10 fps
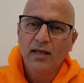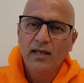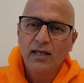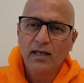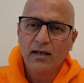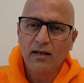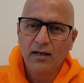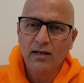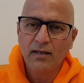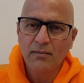Here I
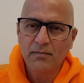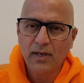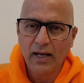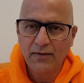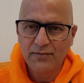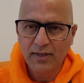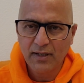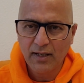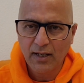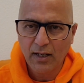am after
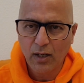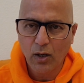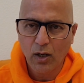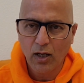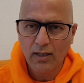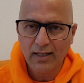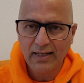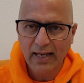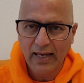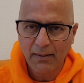a long
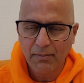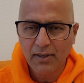gap